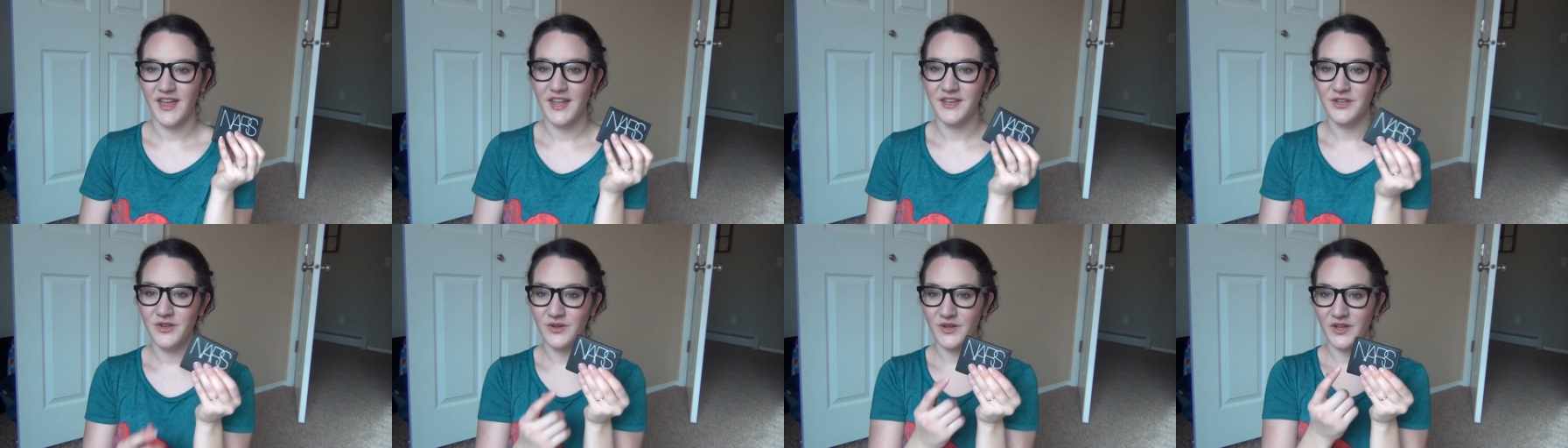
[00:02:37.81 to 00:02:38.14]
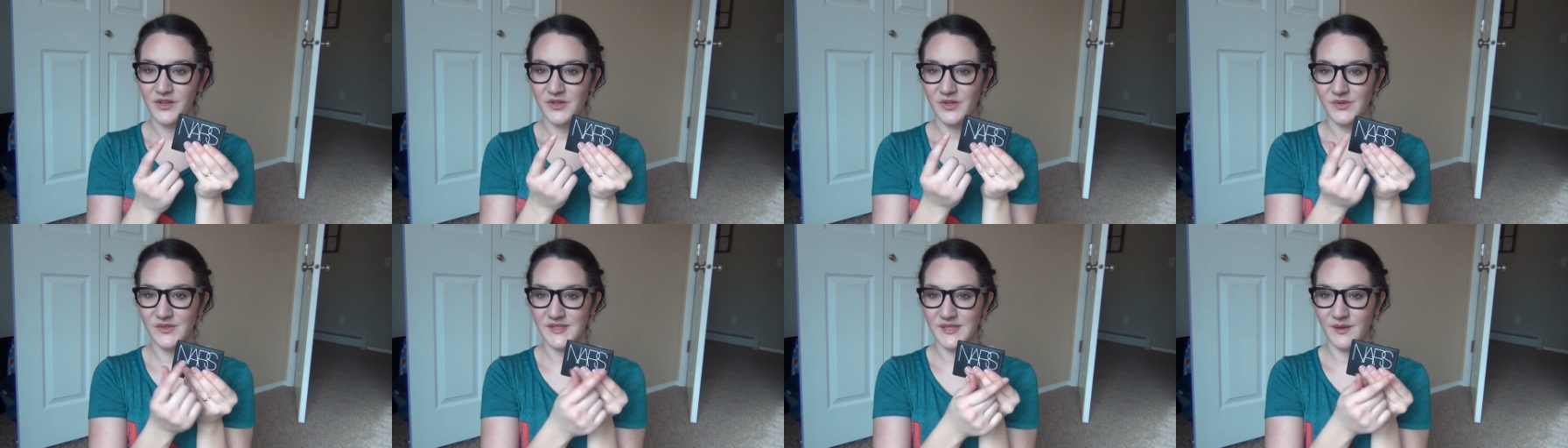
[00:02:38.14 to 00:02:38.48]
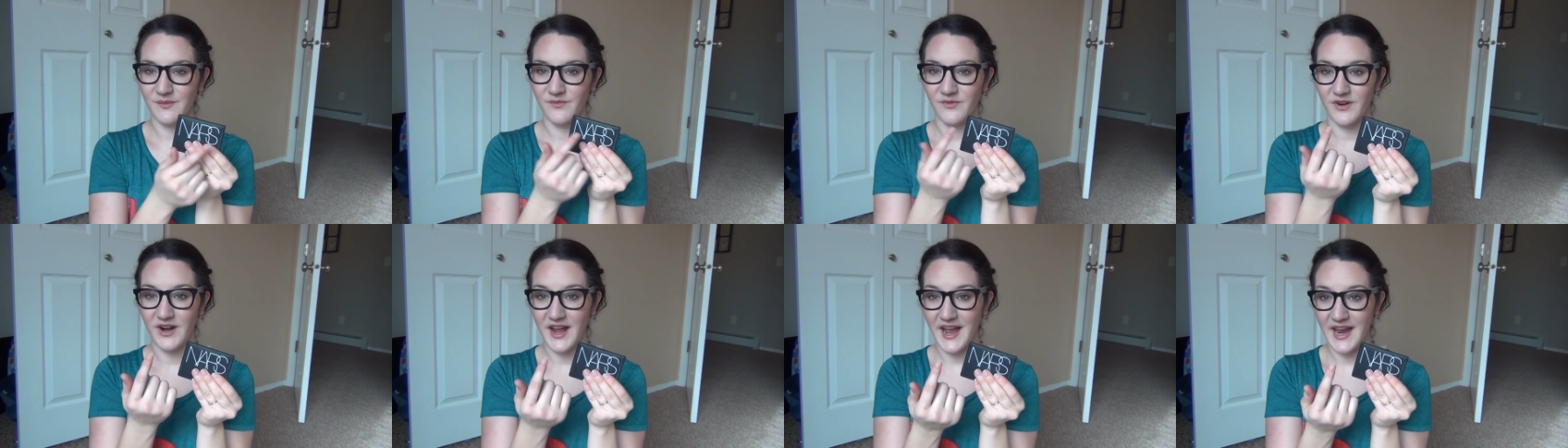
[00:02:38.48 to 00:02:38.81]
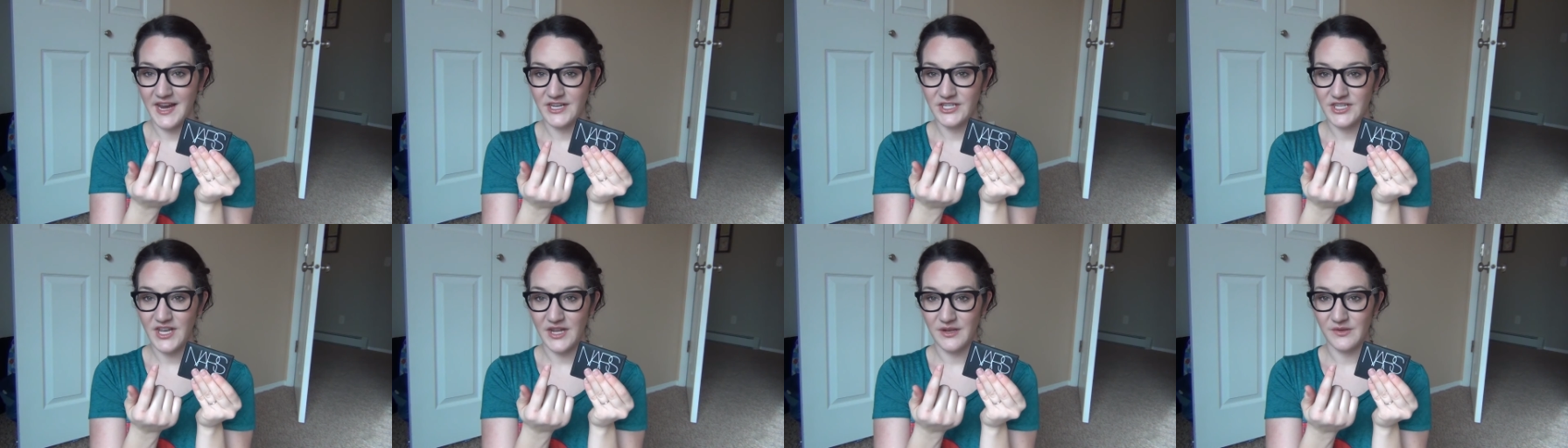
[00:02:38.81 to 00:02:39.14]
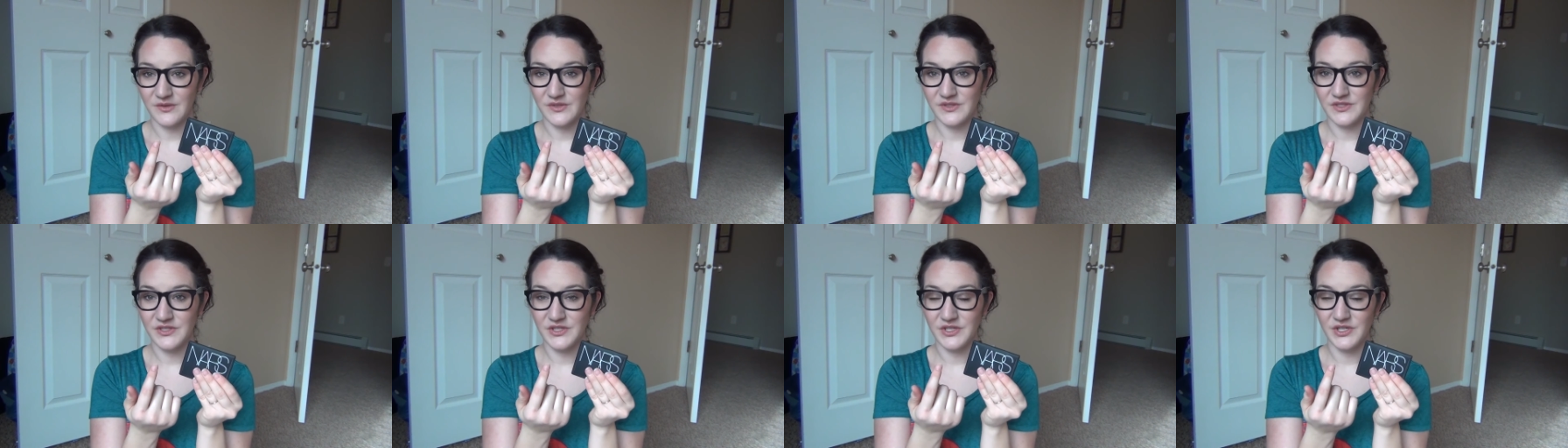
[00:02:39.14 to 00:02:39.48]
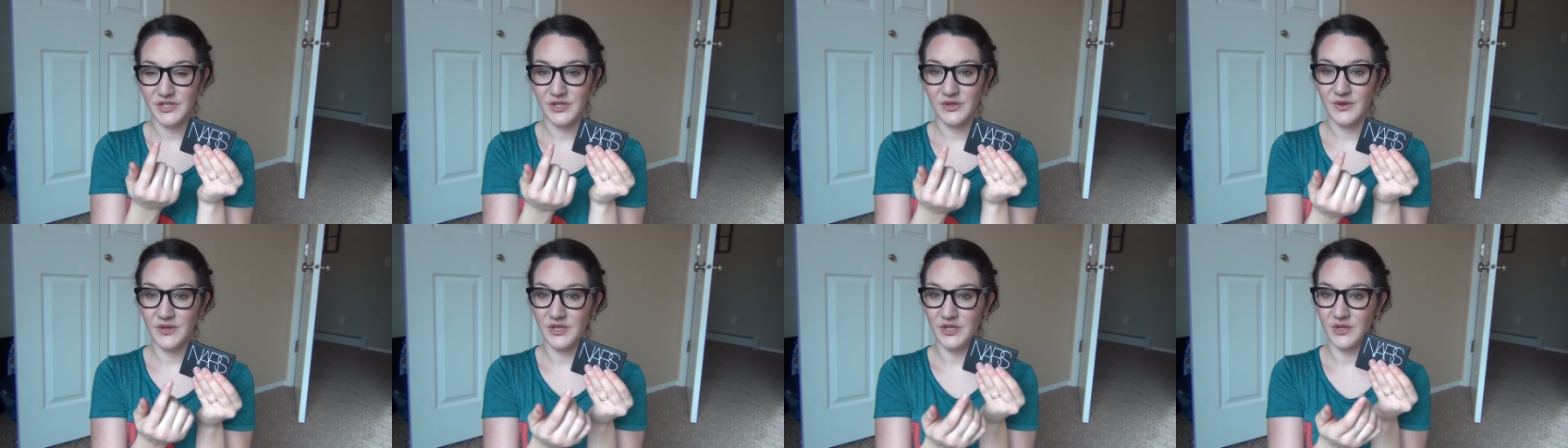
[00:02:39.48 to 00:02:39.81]
And you can use them for eyeshadows
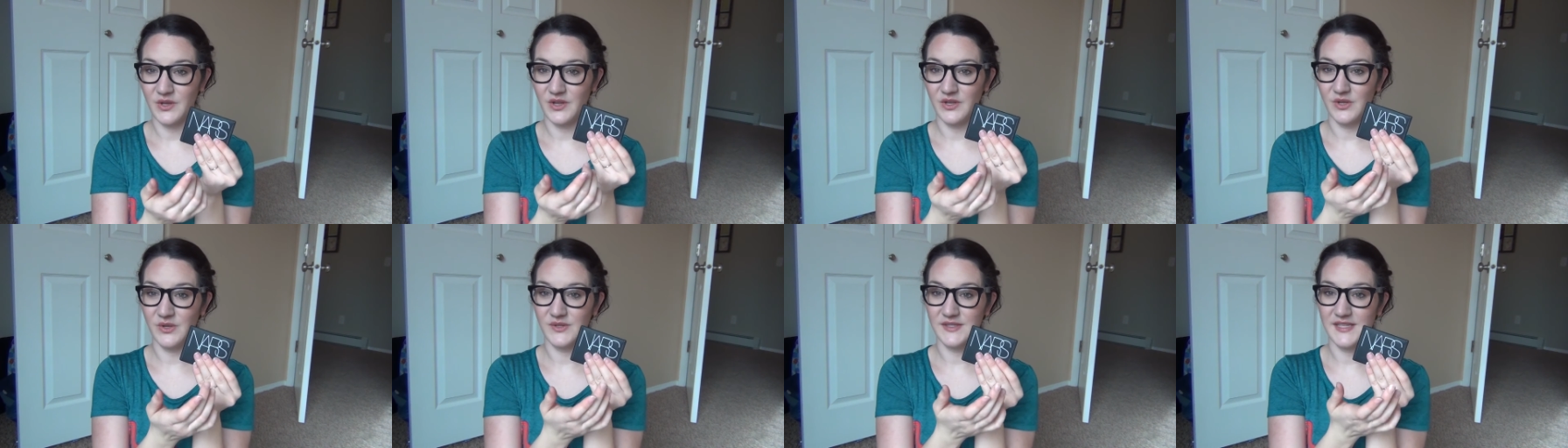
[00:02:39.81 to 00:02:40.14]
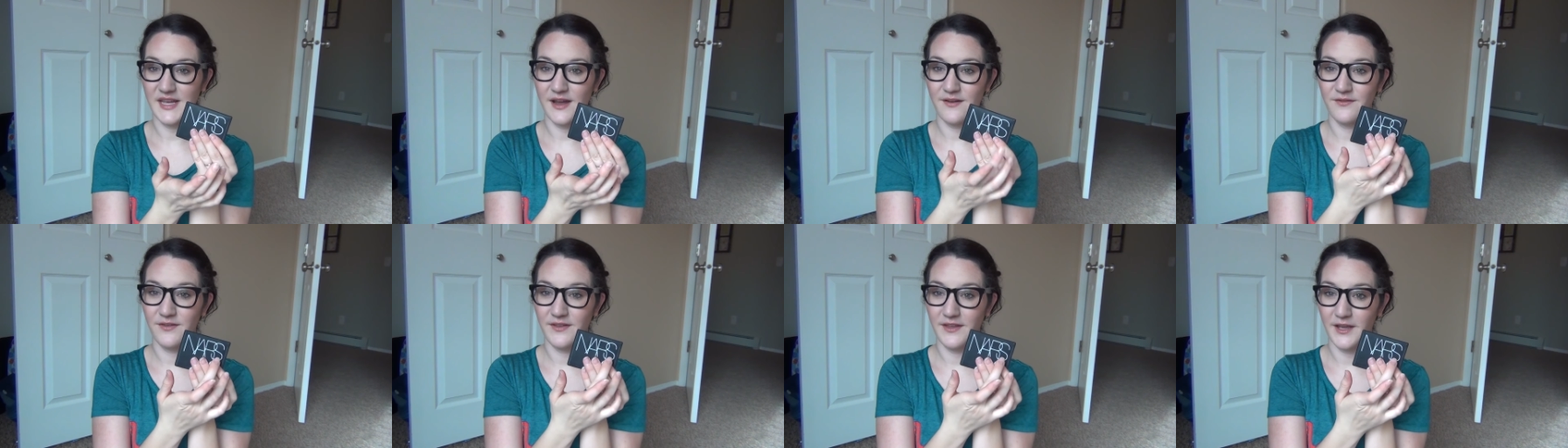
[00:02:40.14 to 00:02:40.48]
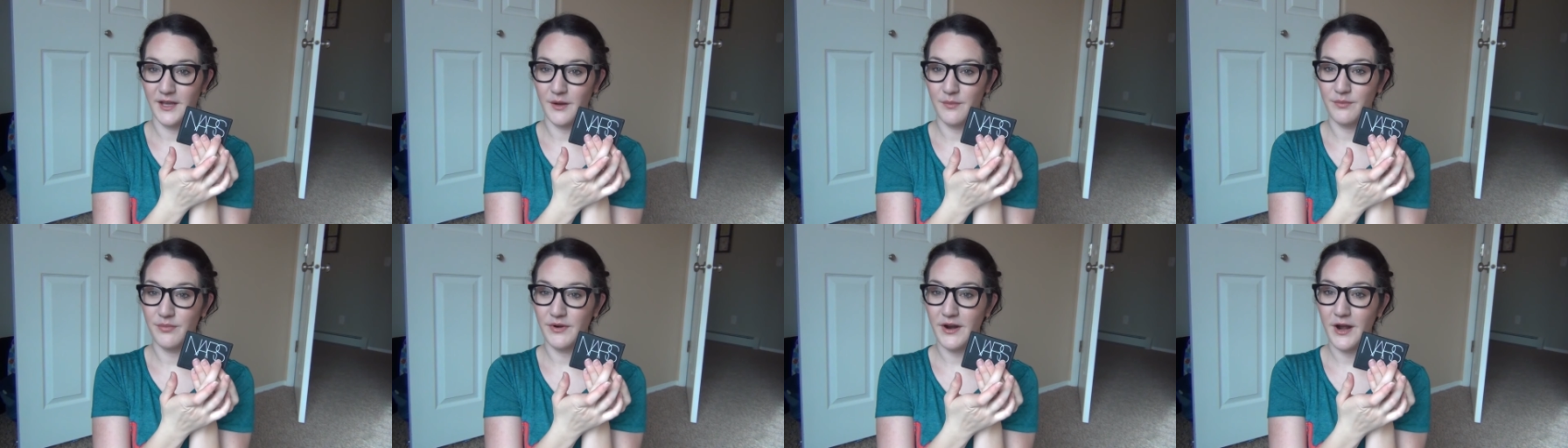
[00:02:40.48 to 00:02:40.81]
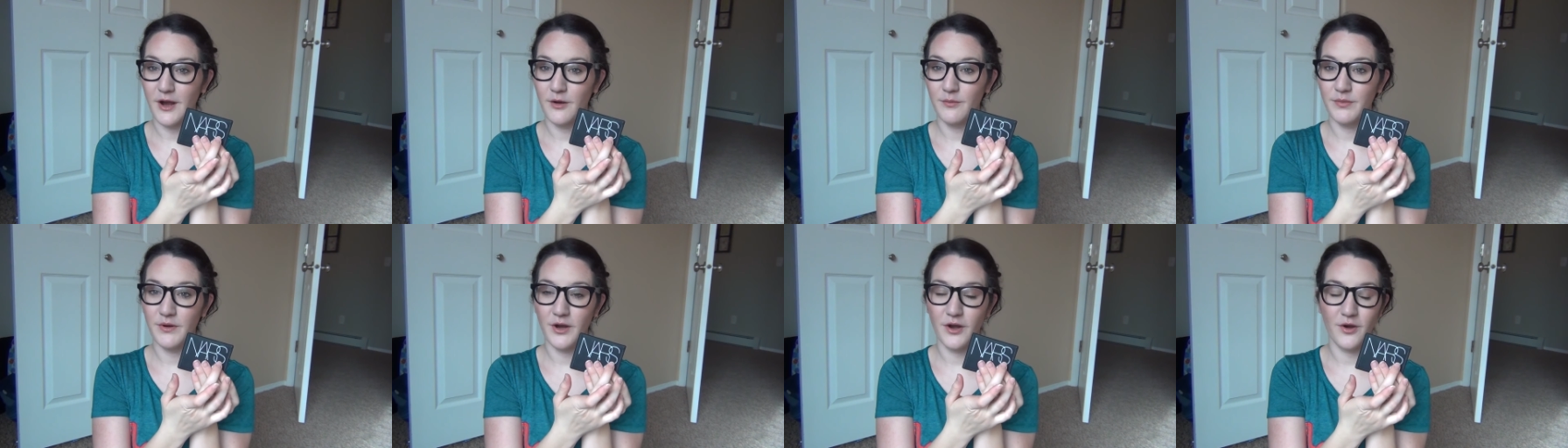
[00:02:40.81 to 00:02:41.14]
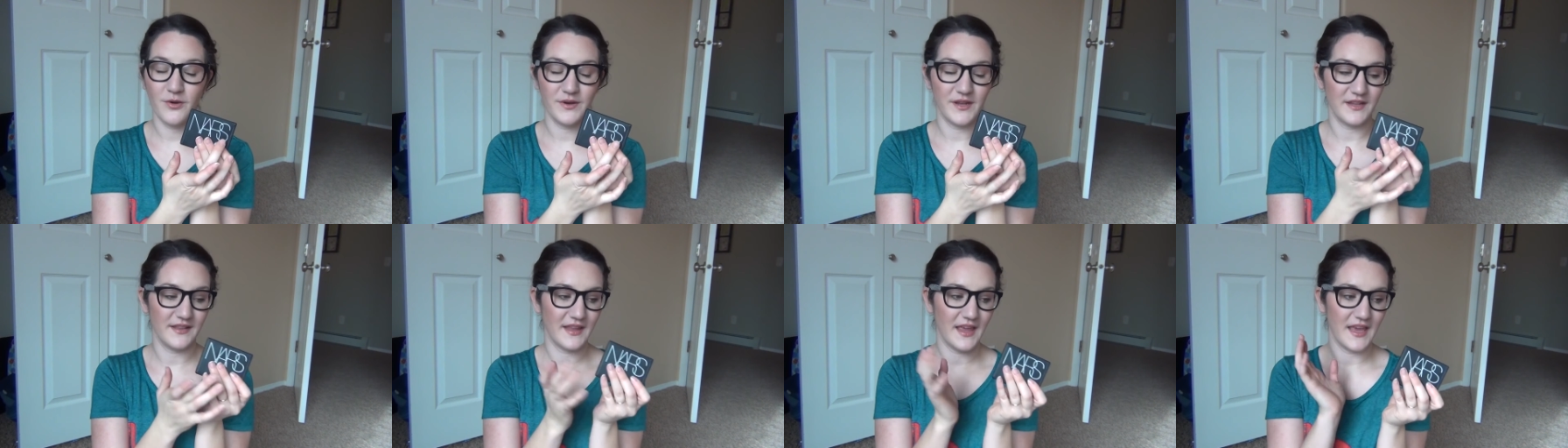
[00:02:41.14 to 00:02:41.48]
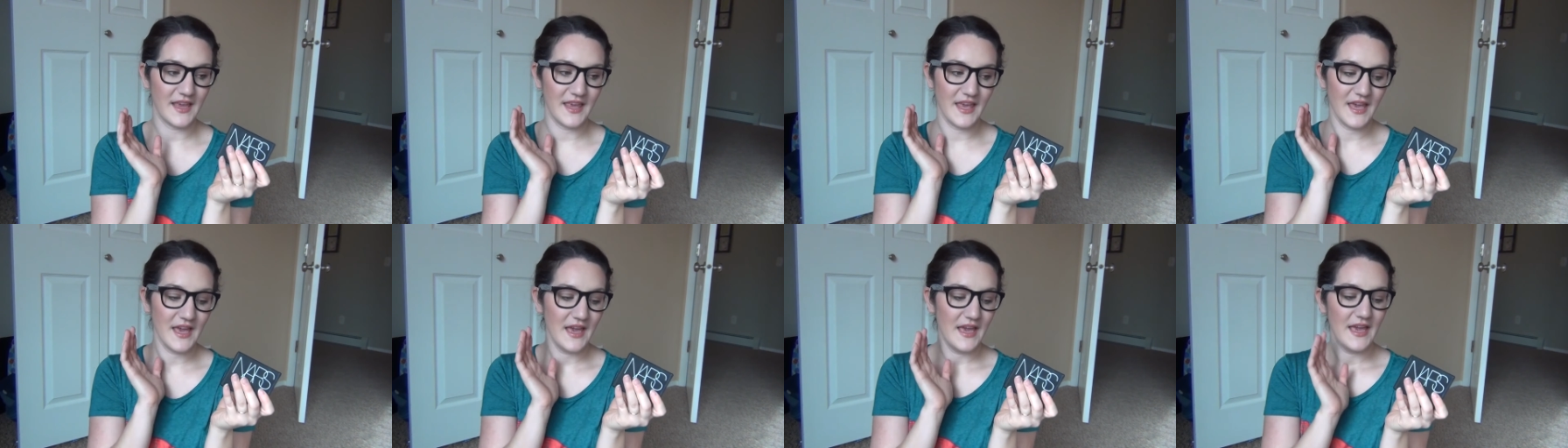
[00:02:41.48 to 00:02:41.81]
too, and you can use that for like a brow bone, and
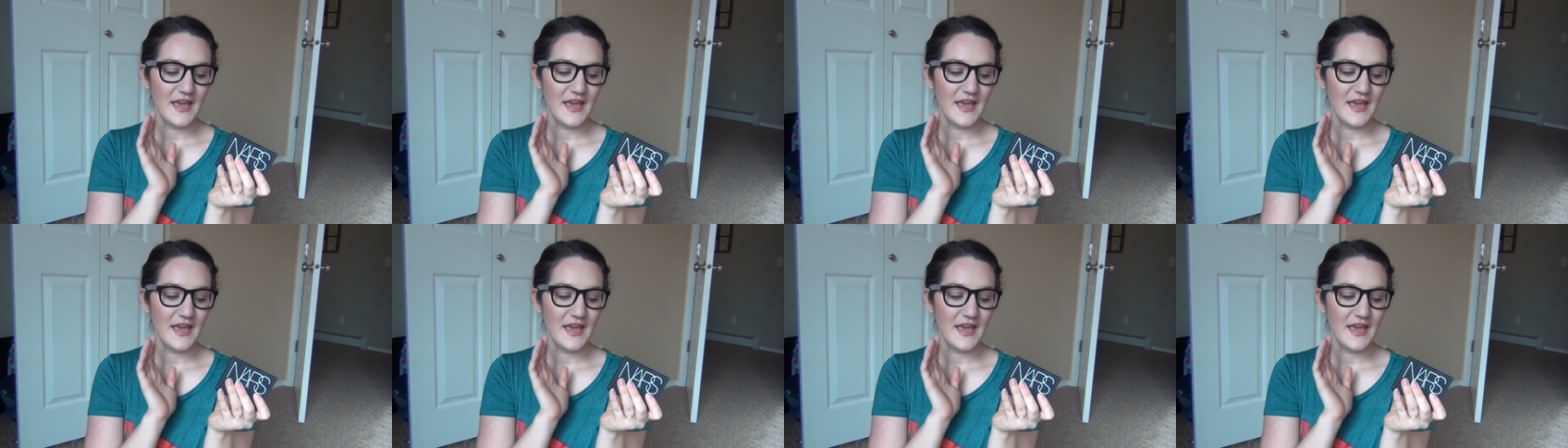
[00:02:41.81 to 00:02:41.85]
like